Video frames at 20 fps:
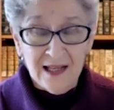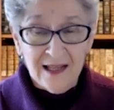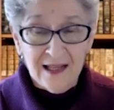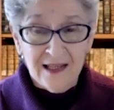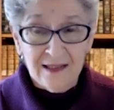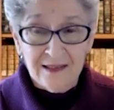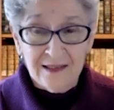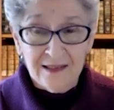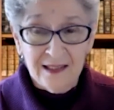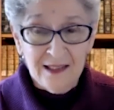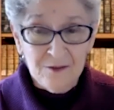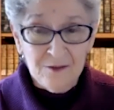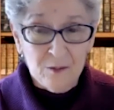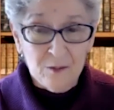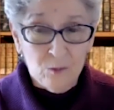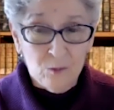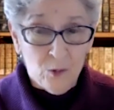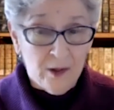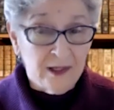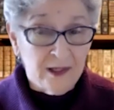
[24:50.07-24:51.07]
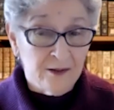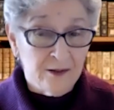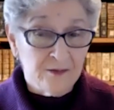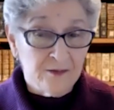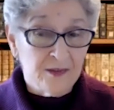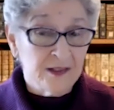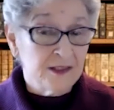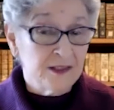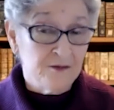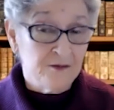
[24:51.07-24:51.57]
Even one of
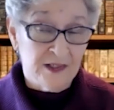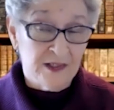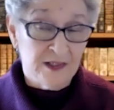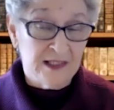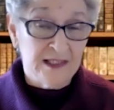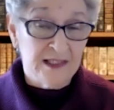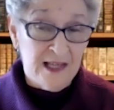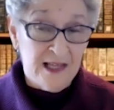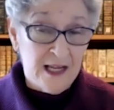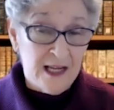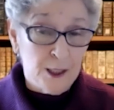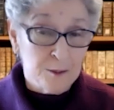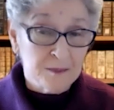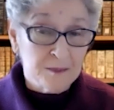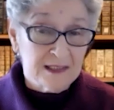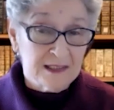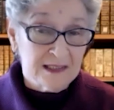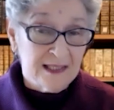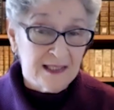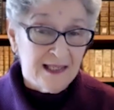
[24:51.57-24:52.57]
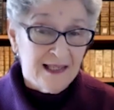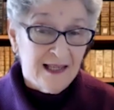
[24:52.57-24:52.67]
the divine names